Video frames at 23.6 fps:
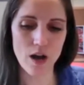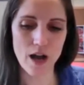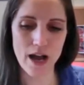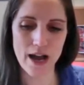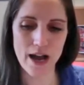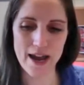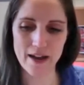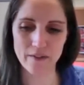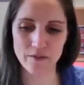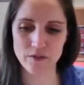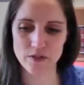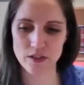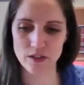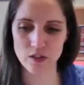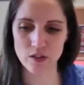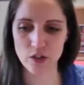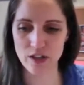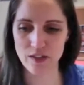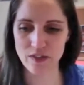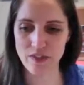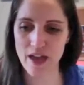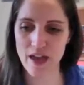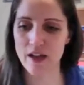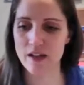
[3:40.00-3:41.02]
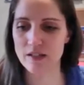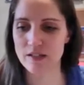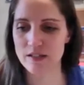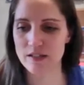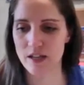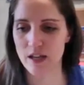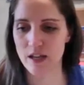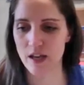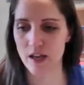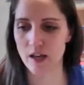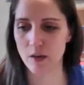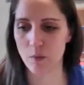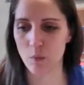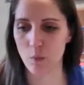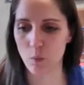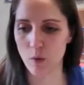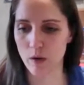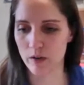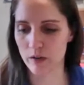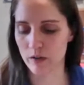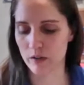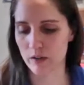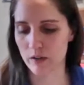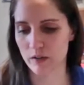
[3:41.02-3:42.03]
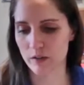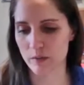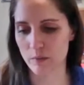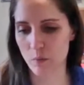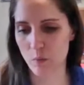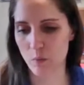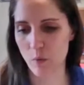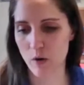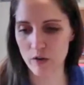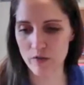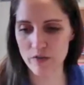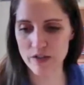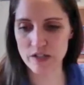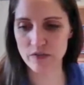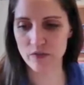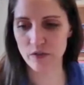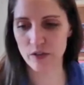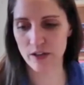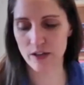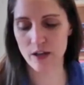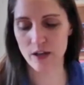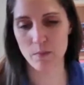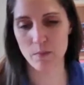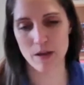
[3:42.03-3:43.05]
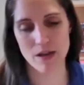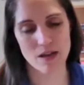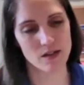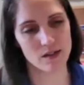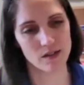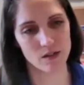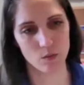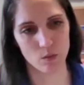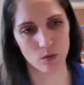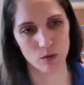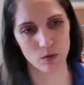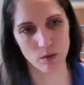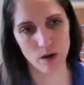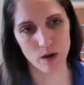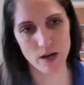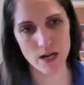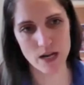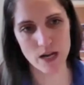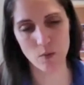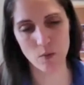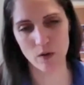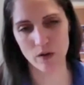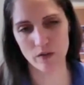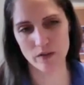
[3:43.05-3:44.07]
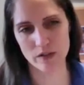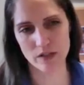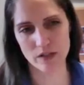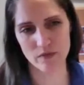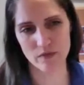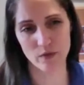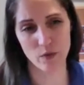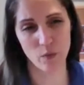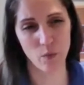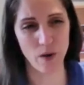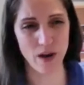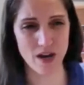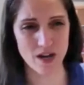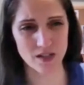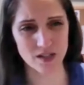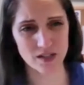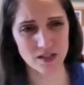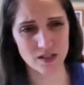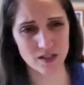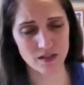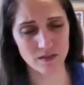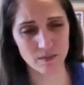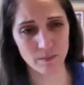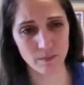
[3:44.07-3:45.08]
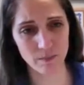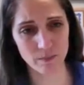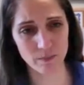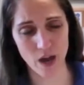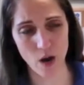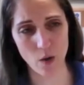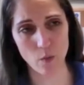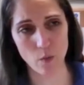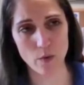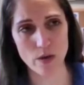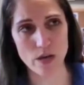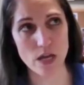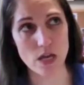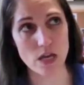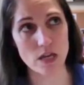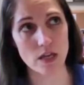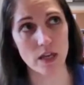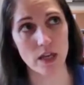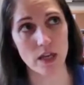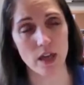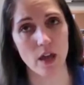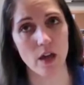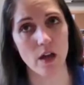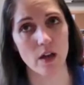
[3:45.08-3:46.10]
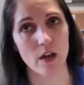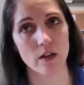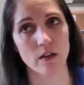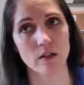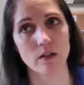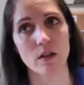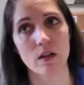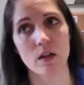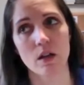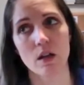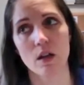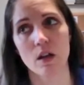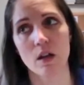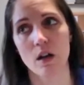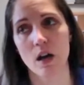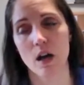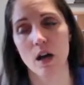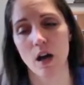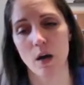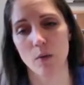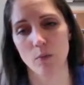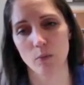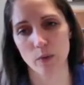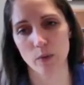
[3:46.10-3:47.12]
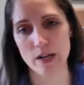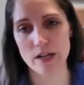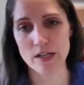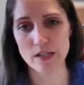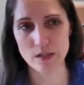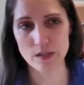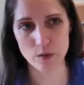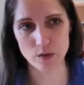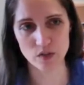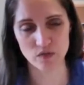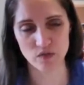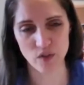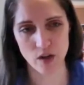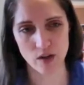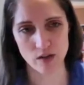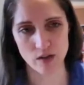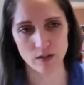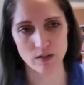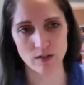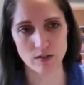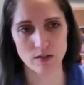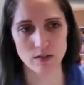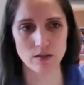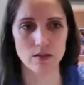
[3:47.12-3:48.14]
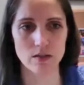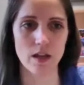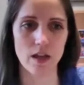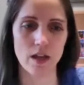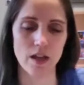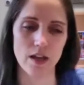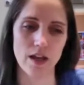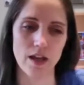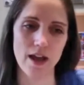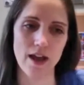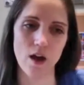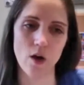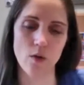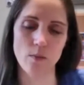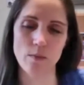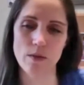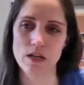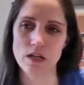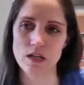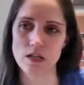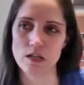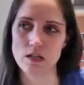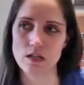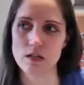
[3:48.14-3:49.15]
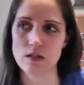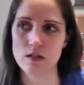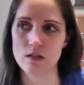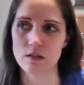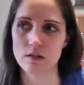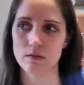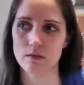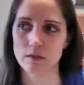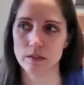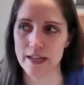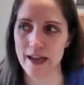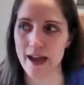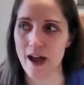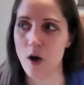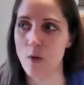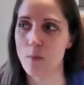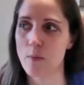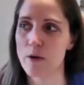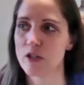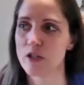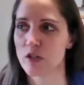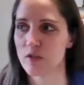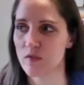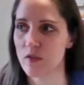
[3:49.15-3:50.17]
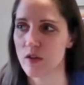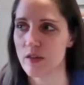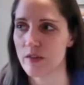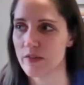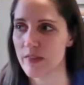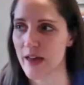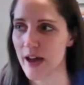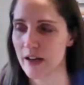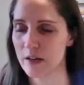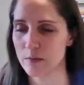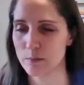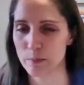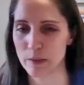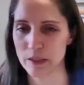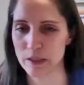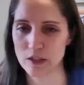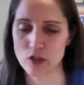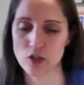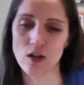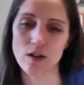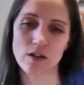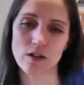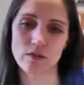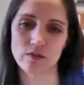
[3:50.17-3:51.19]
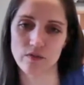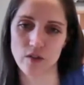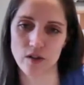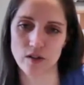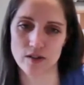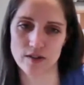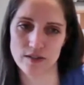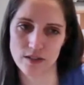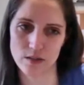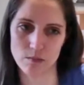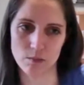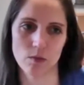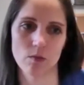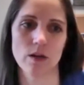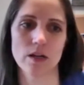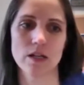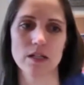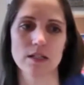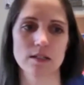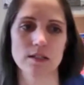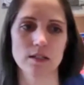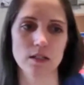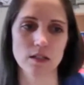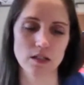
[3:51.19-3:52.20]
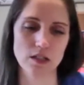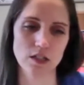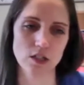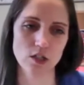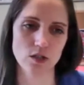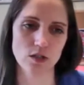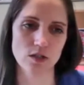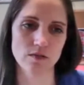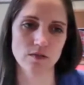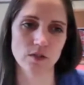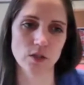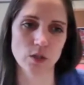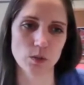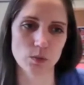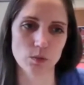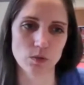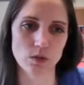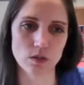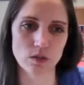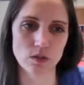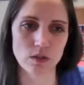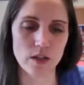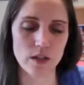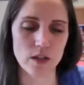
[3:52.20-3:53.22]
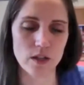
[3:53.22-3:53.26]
I have to look at that and say, what are the different campaigns that we're running? What are the different ways that we can raise those funds, and how much of that big chunk of funds can be raised of each individual?